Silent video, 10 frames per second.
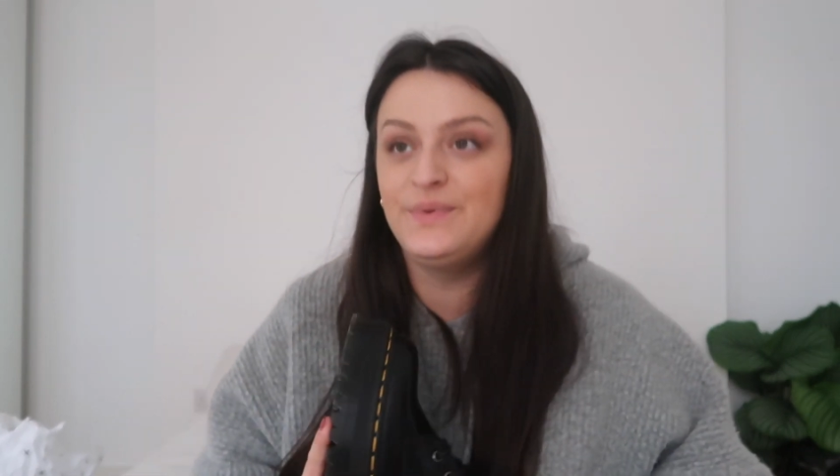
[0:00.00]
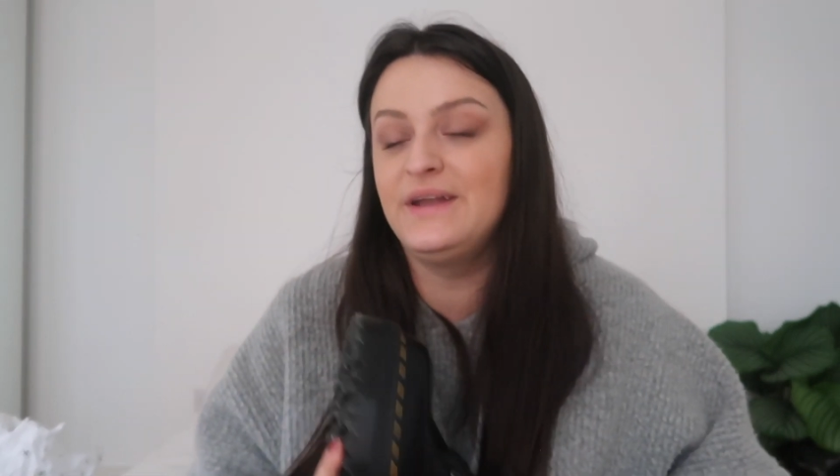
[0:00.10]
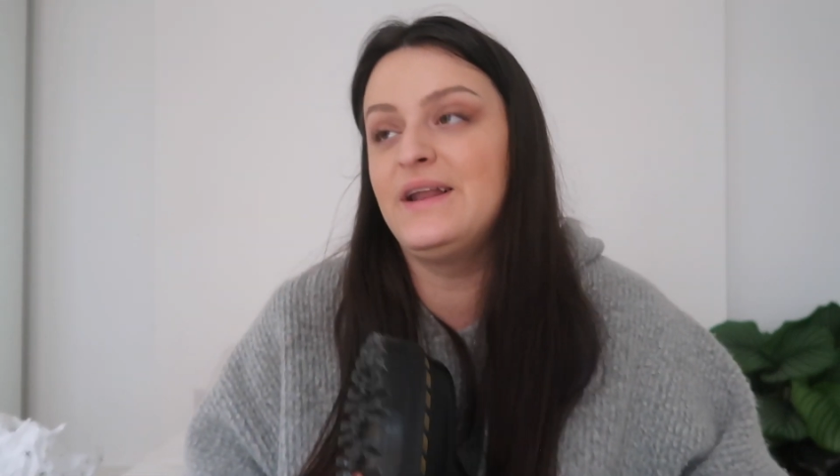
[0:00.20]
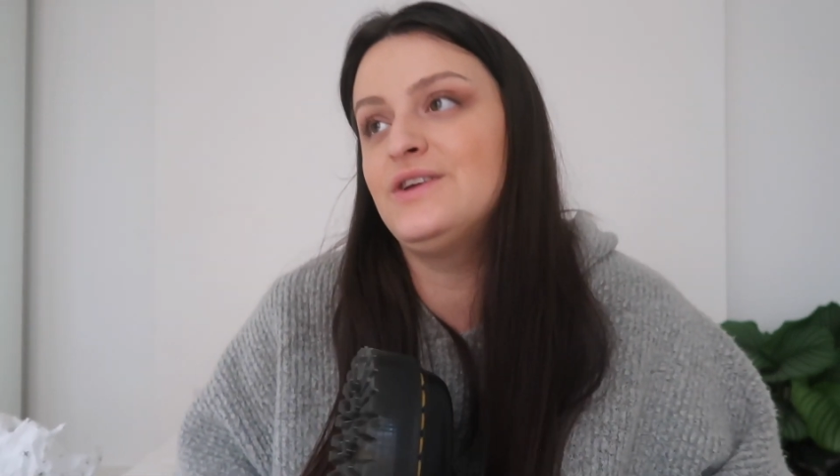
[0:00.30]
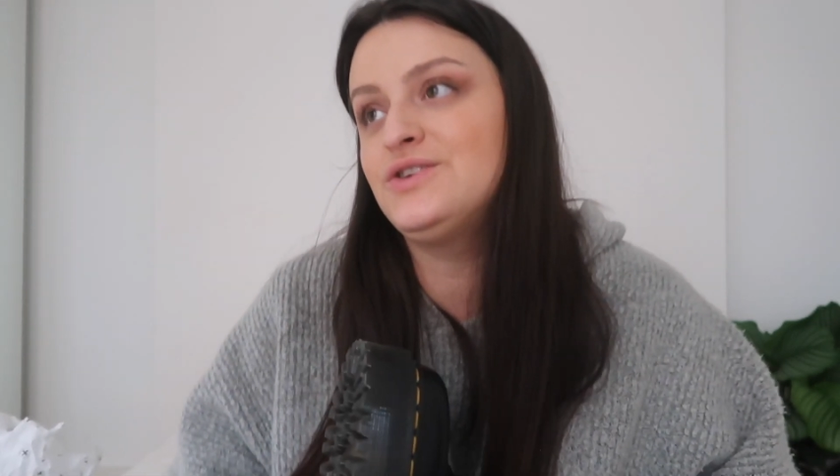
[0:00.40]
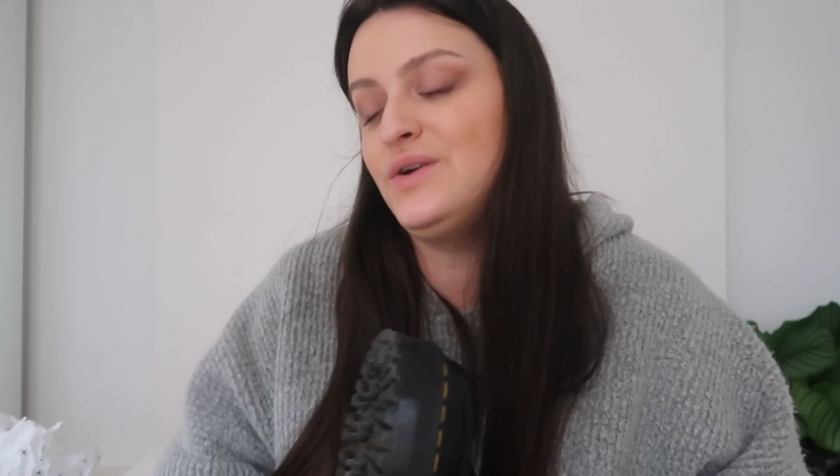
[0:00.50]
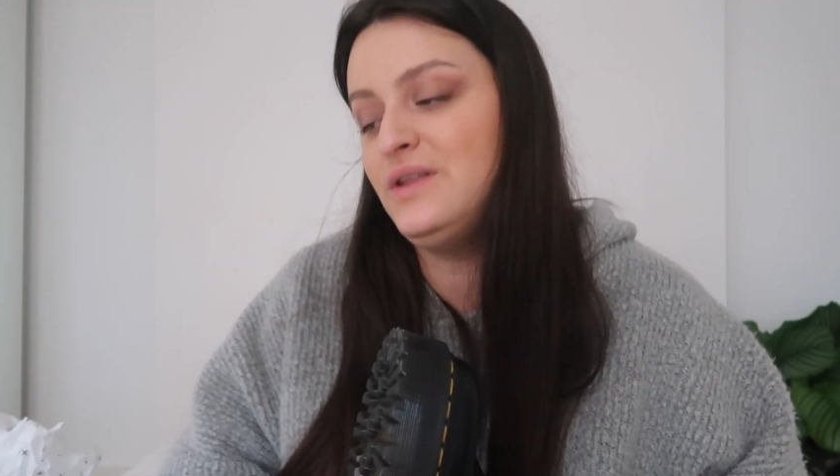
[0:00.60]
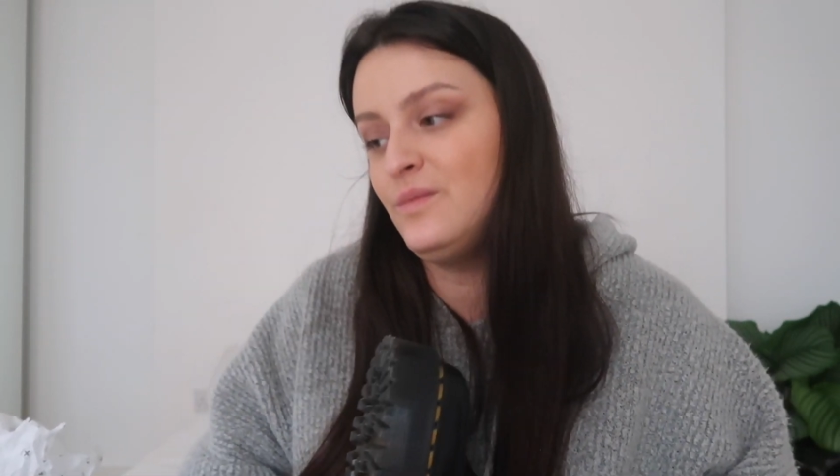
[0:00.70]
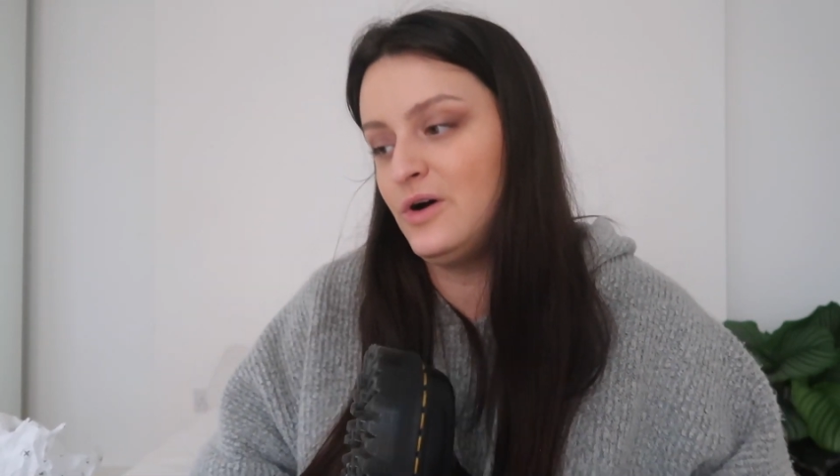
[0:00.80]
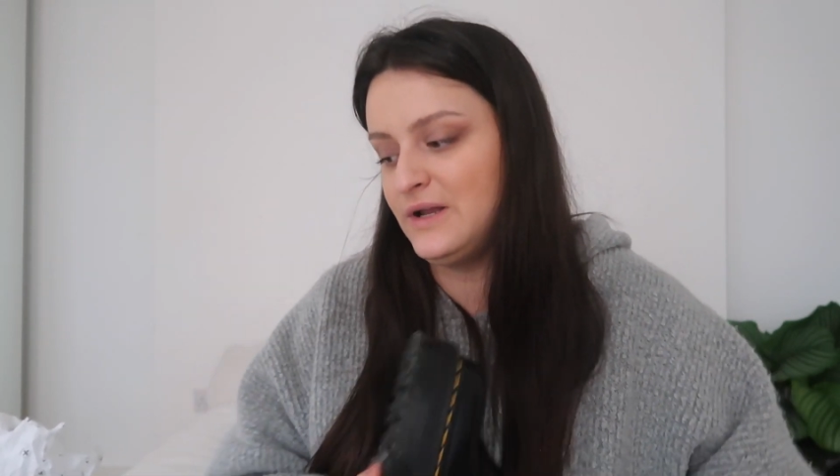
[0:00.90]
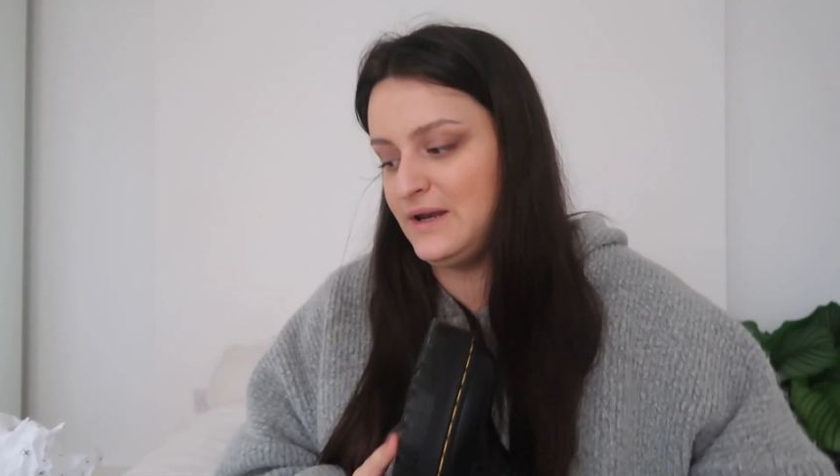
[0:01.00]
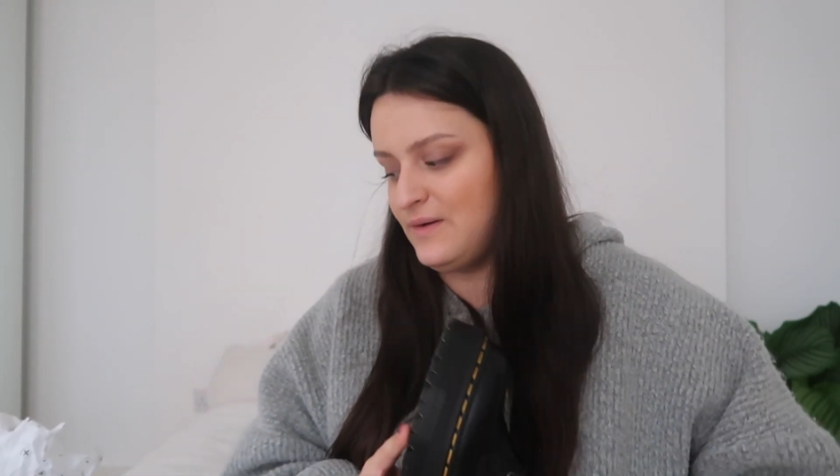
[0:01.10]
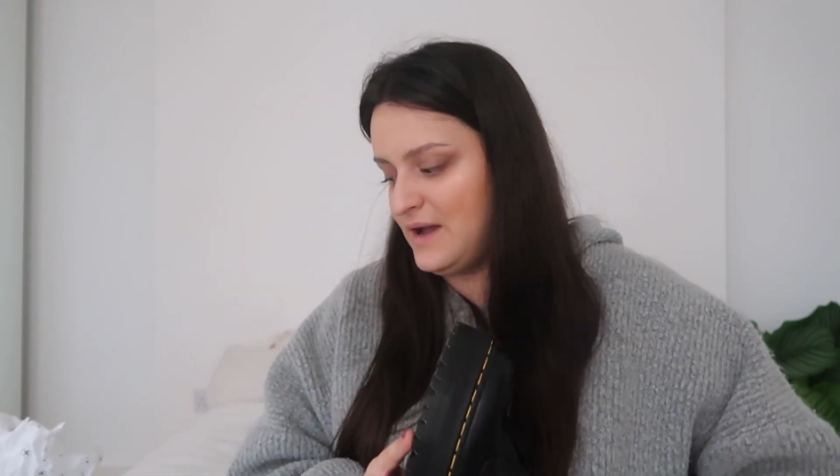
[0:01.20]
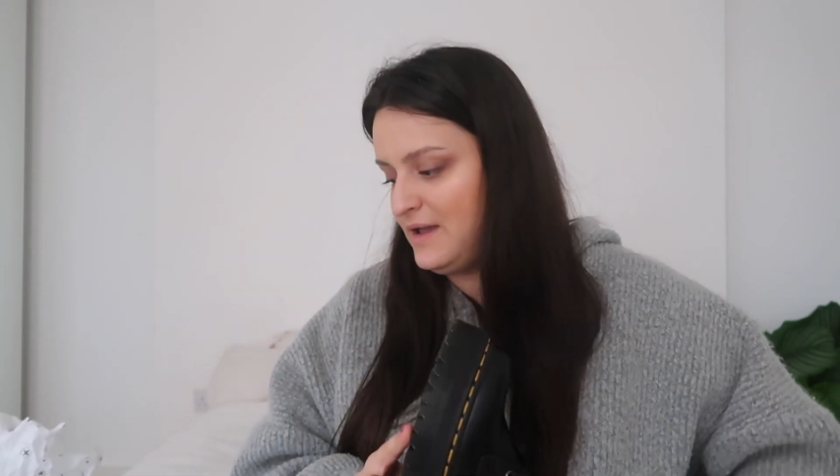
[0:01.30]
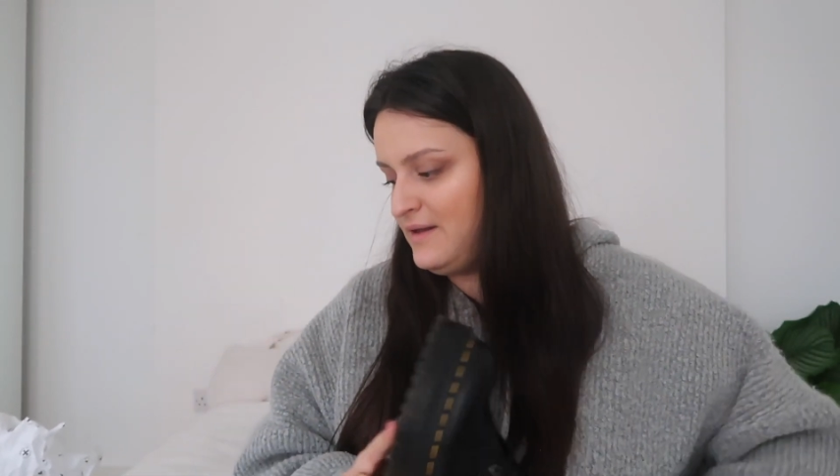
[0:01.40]
but I'll show you them on
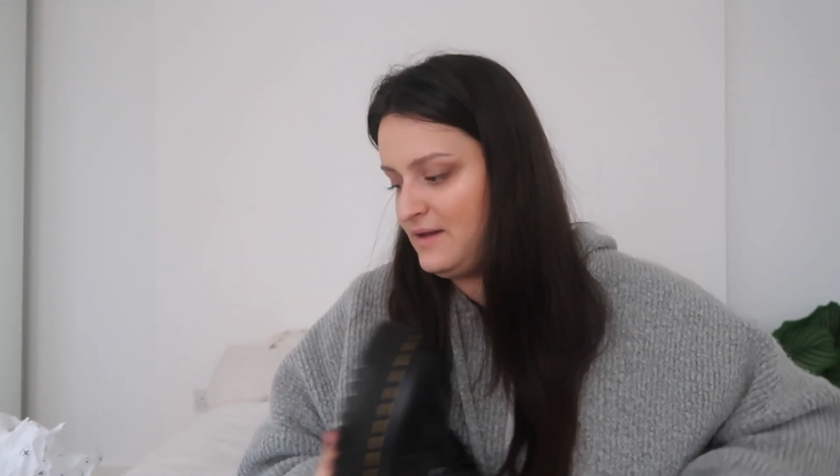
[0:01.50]
anyway.